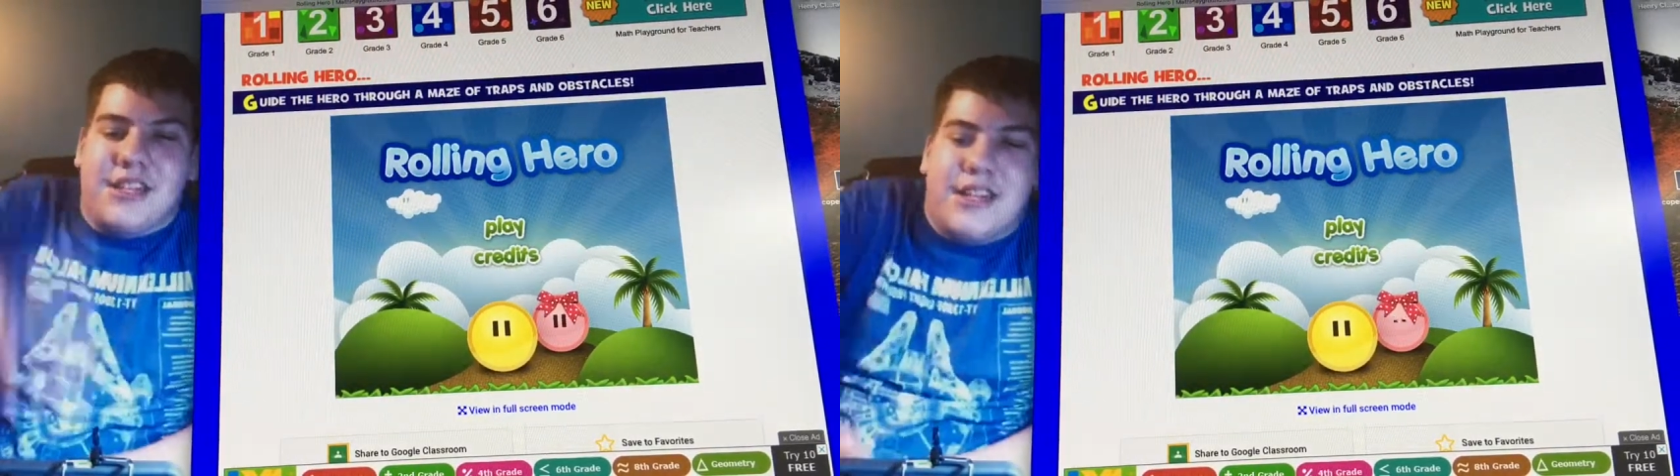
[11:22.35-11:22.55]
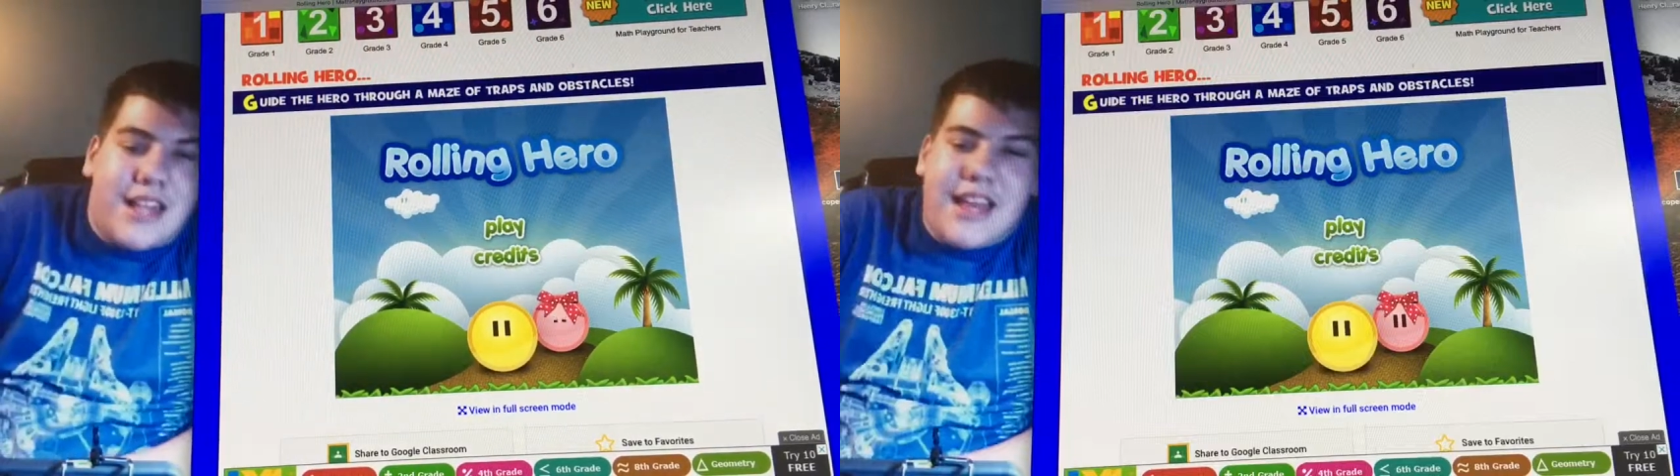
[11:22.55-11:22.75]

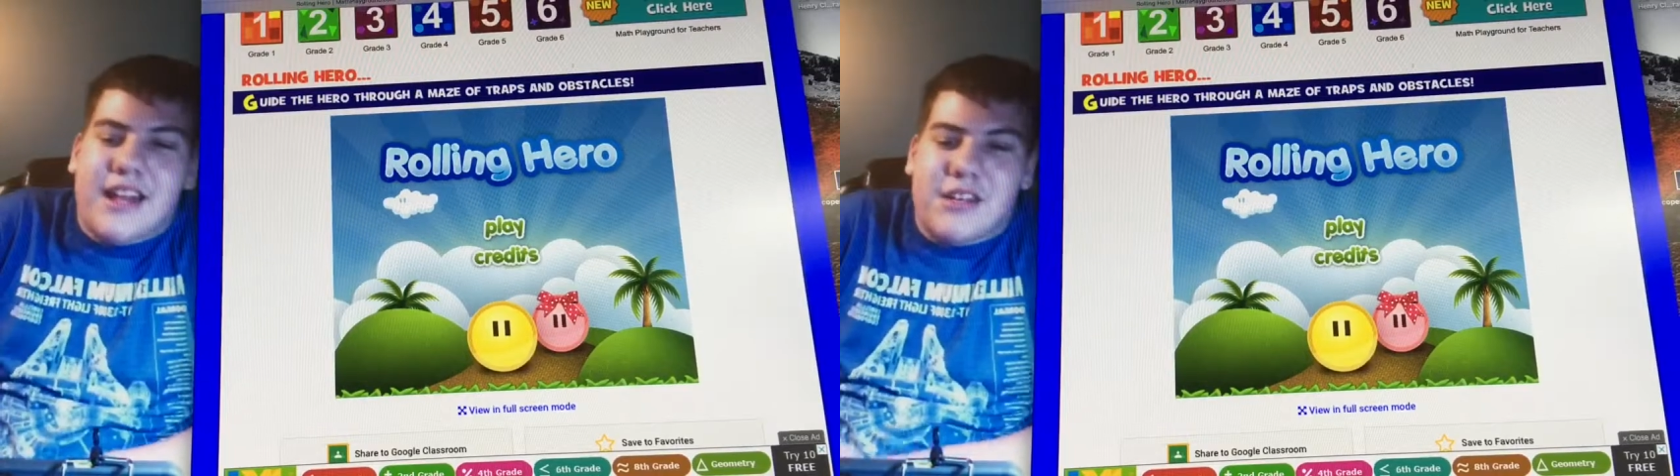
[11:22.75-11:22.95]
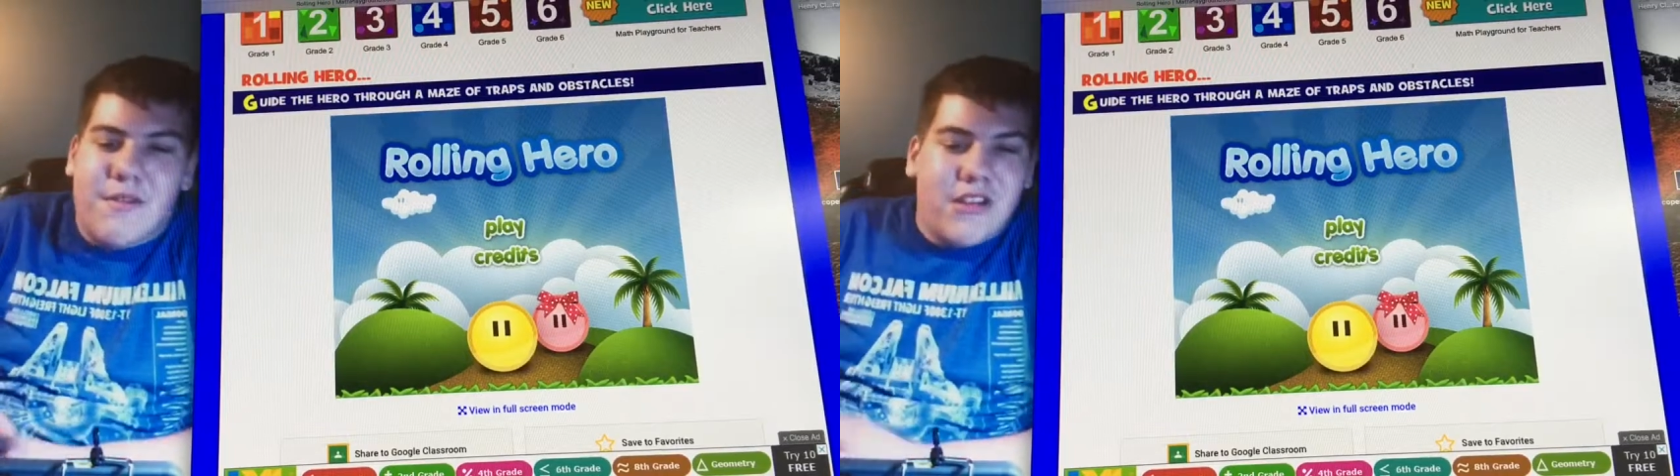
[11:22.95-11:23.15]
just like
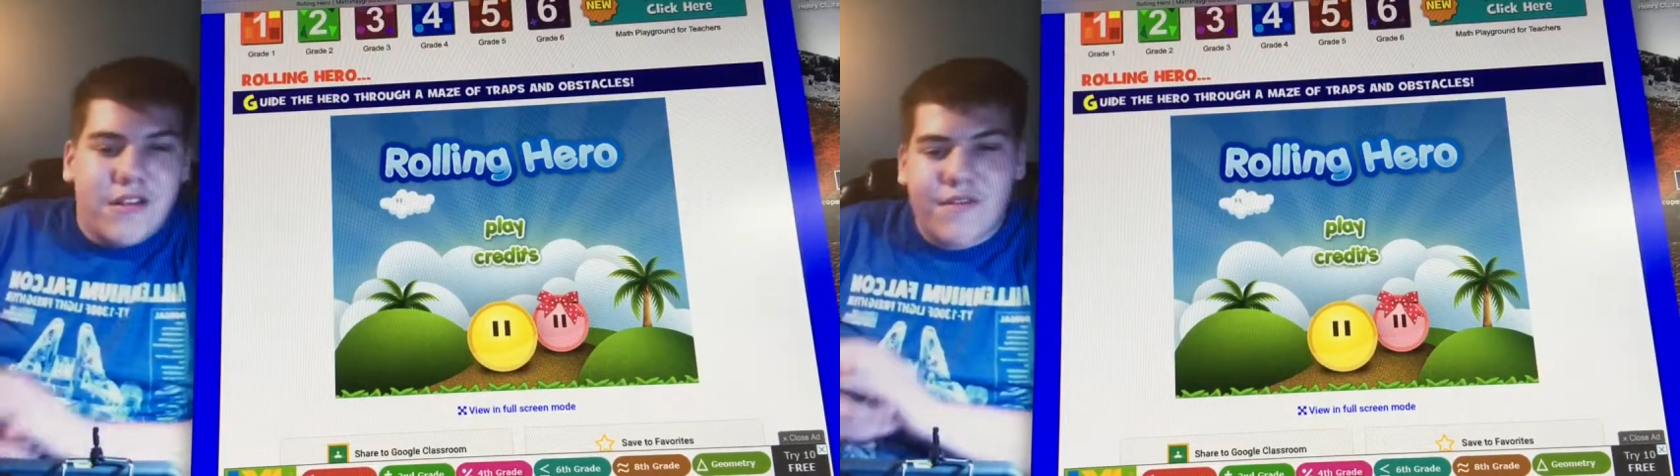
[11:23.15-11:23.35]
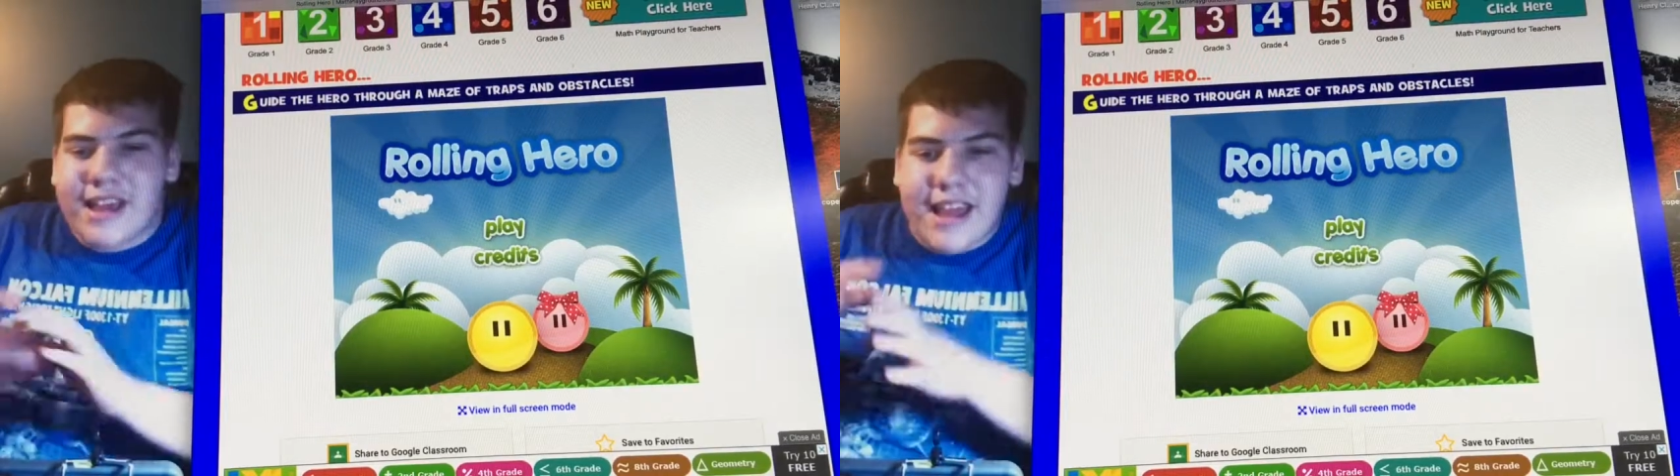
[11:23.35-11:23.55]
a small
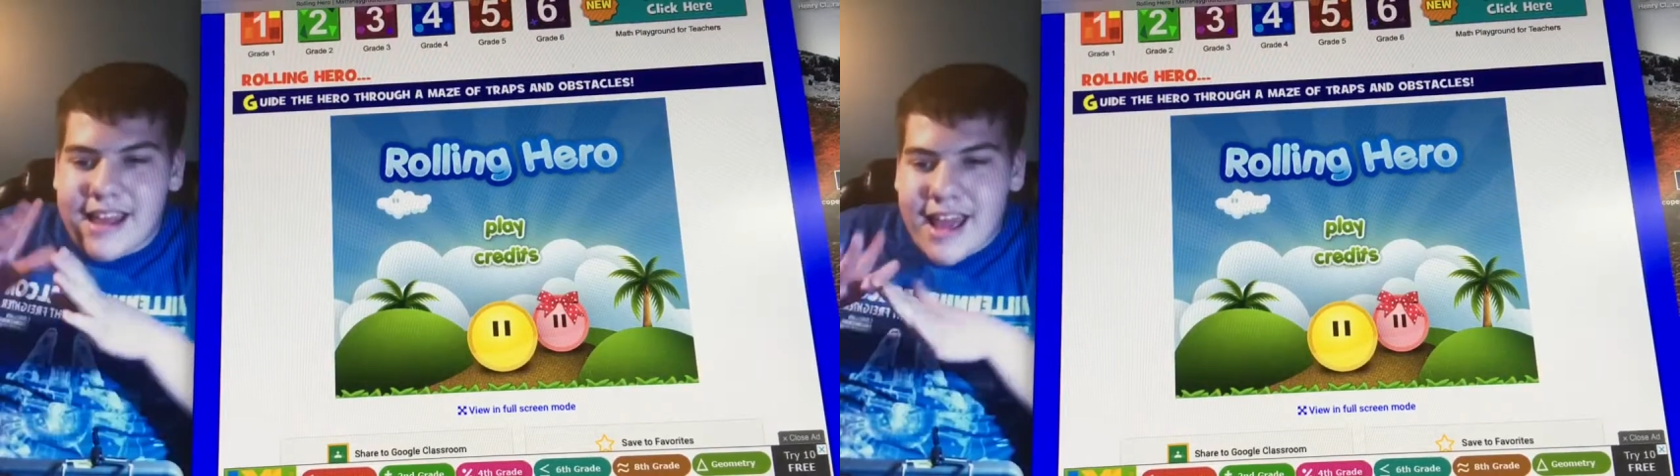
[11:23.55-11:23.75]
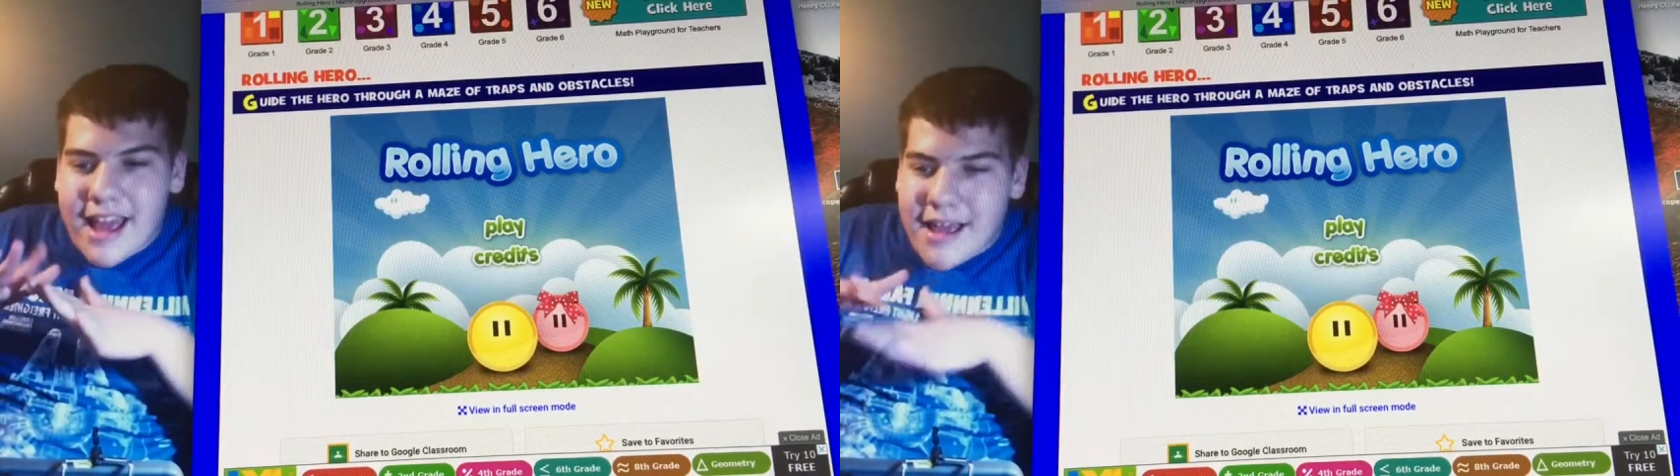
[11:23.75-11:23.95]
little
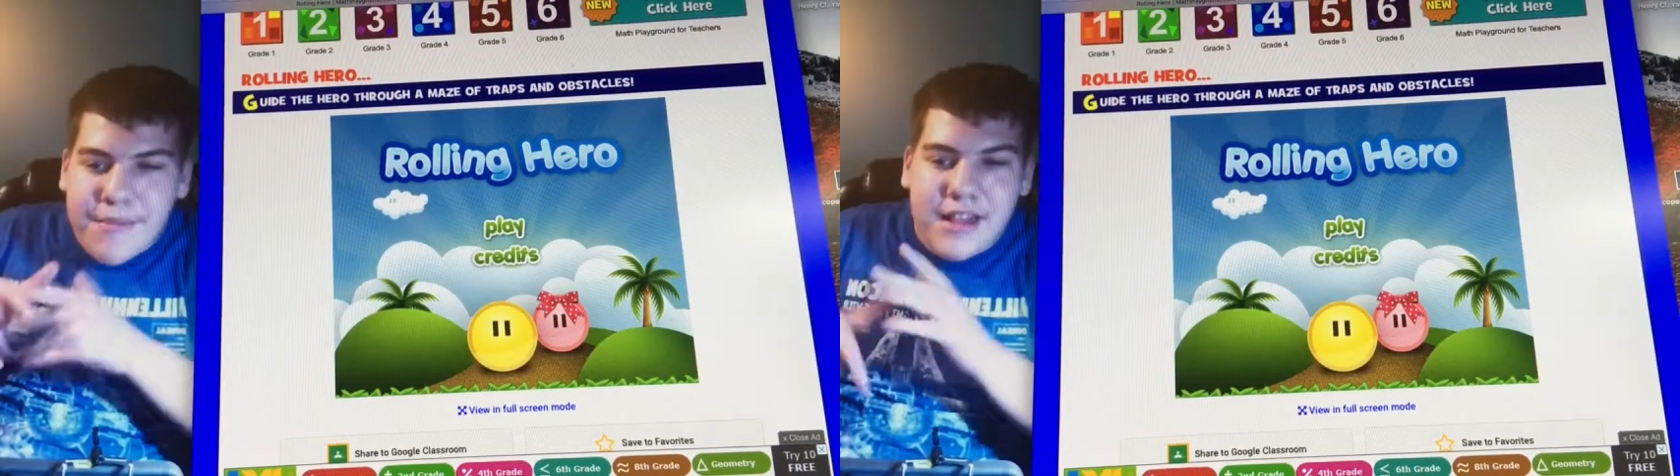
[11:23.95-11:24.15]
kid game,